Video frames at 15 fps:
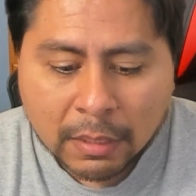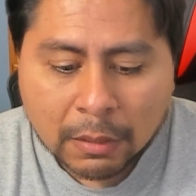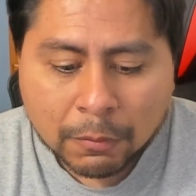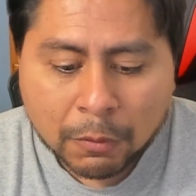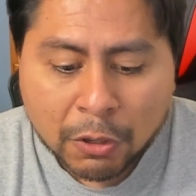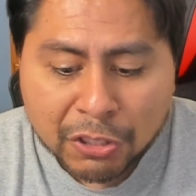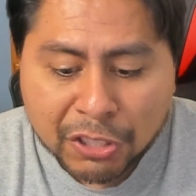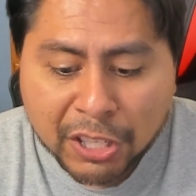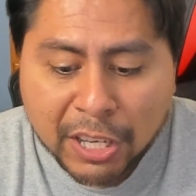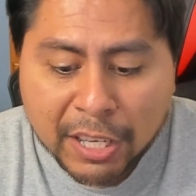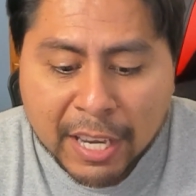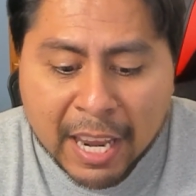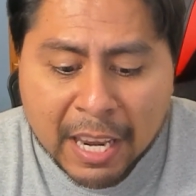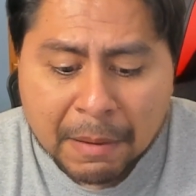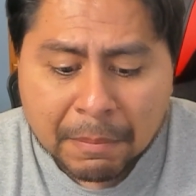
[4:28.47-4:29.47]
First key
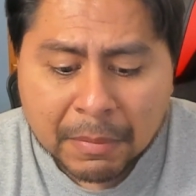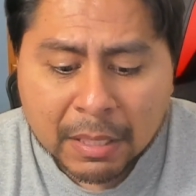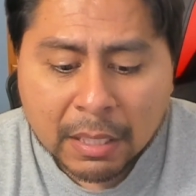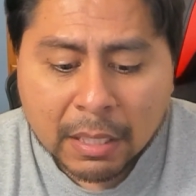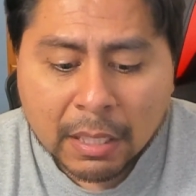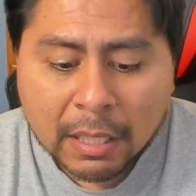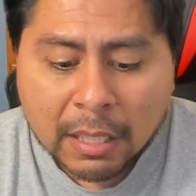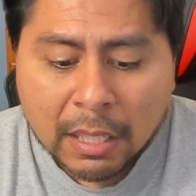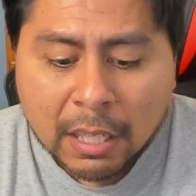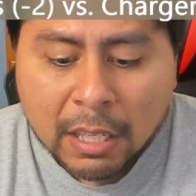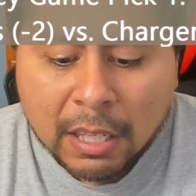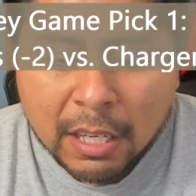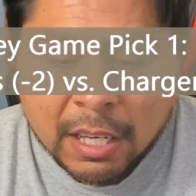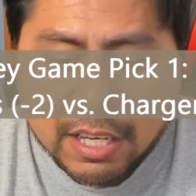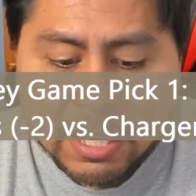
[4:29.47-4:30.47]
game,
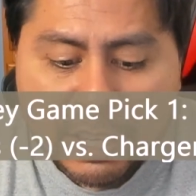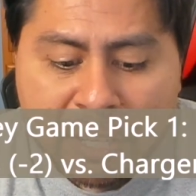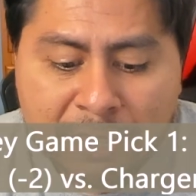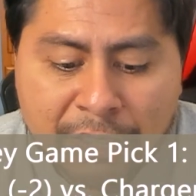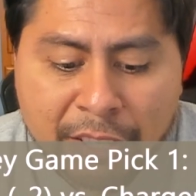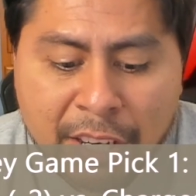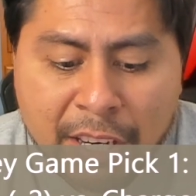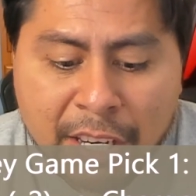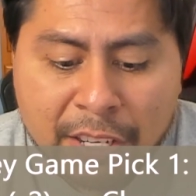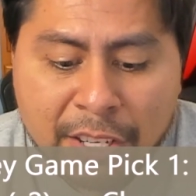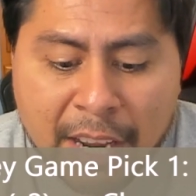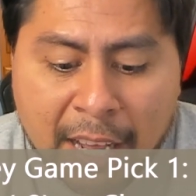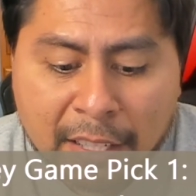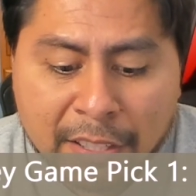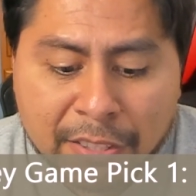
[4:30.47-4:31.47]
it is the
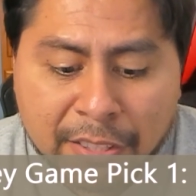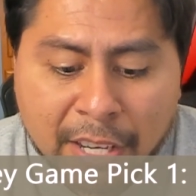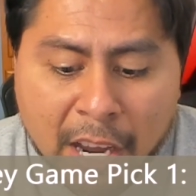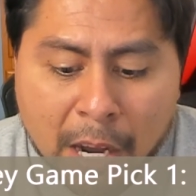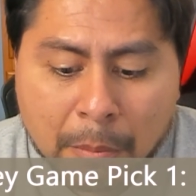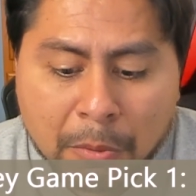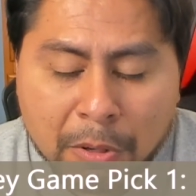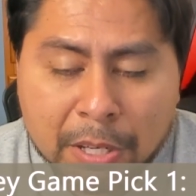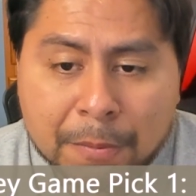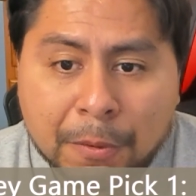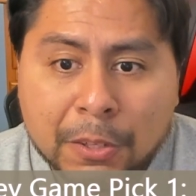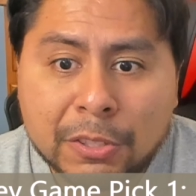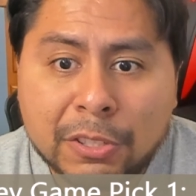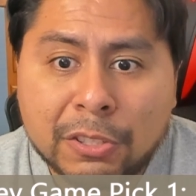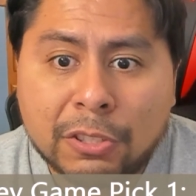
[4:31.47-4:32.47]
Dallas Cowboys
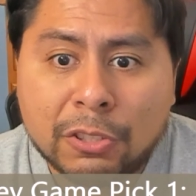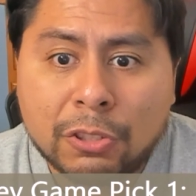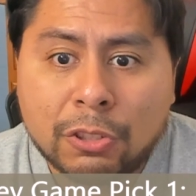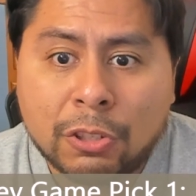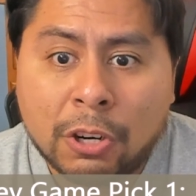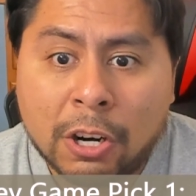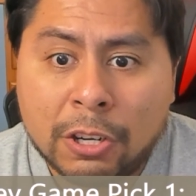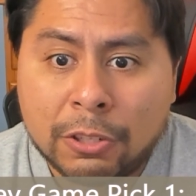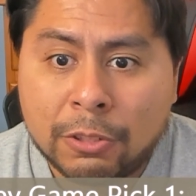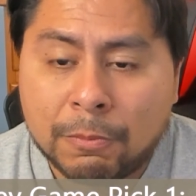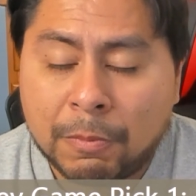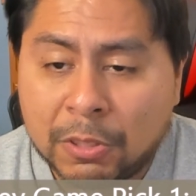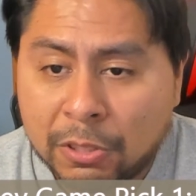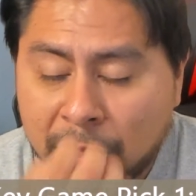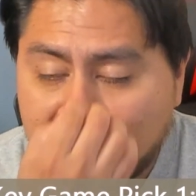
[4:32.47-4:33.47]
versus the
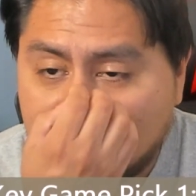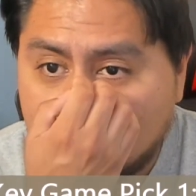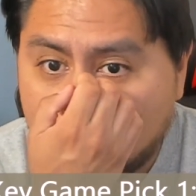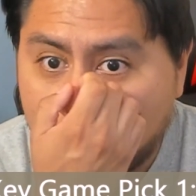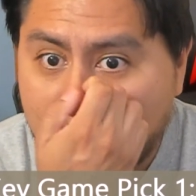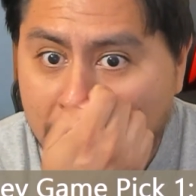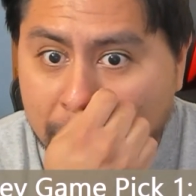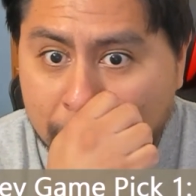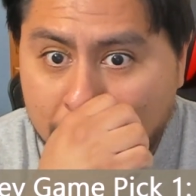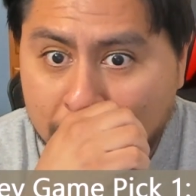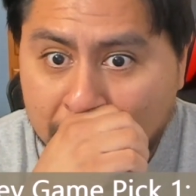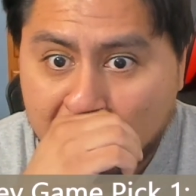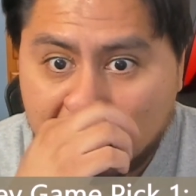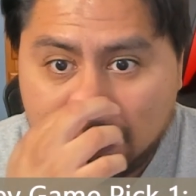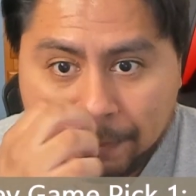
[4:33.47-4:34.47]

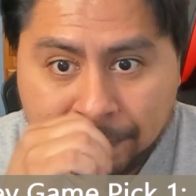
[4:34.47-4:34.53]
Chargers.